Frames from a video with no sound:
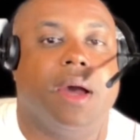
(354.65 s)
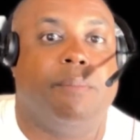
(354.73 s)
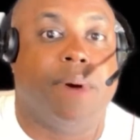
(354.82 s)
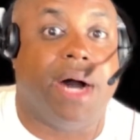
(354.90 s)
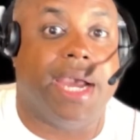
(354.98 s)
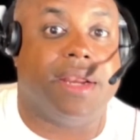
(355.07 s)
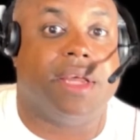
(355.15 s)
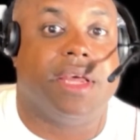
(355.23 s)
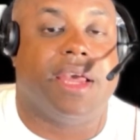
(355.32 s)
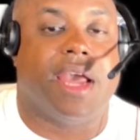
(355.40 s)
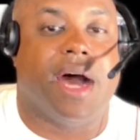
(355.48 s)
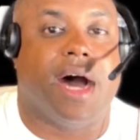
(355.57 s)
But
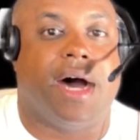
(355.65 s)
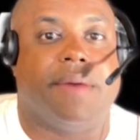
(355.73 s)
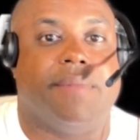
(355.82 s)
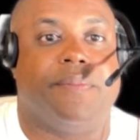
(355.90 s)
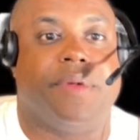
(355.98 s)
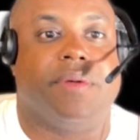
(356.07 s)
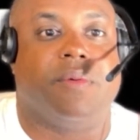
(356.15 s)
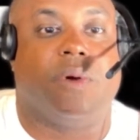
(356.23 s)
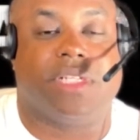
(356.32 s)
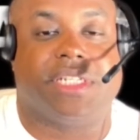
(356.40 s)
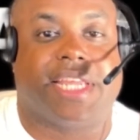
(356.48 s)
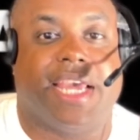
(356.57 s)
uh,
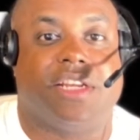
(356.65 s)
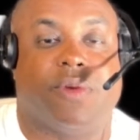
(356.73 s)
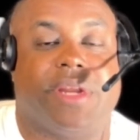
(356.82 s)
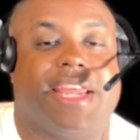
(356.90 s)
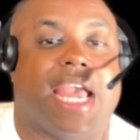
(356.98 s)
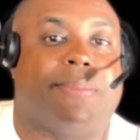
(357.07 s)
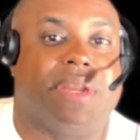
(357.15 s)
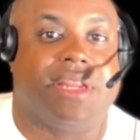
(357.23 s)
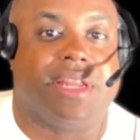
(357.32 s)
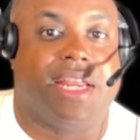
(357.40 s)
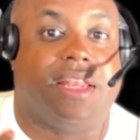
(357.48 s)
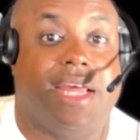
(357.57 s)
once again, to recap,
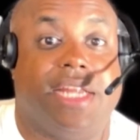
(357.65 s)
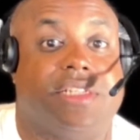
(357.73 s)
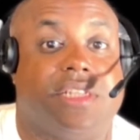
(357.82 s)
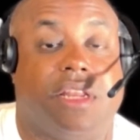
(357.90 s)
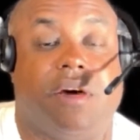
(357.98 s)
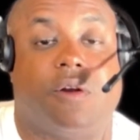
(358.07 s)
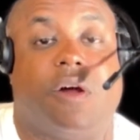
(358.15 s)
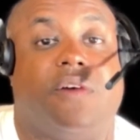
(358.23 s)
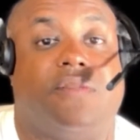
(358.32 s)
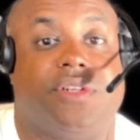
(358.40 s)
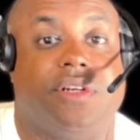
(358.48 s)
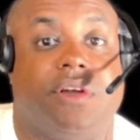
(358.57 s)
it lets the loan
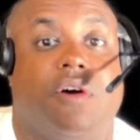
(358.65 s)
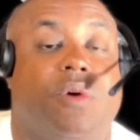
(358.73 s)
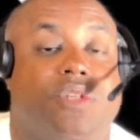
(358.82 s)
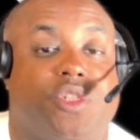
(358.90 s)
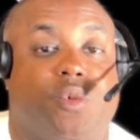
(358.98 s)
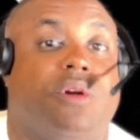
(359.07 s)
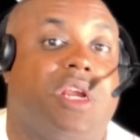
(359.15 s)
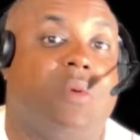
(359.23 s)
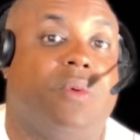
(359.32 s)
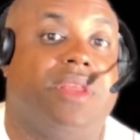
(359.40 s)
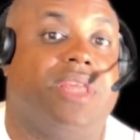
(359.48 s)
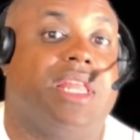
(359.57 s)
officer know what you're working
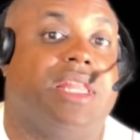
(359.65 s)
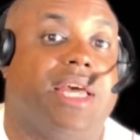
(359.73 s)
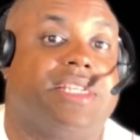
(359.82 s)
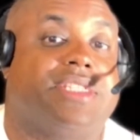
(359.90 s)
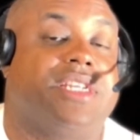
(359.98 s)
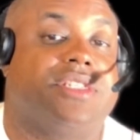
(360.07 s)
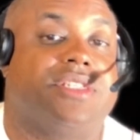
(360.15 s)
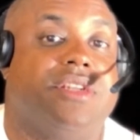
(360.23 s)
with and lets us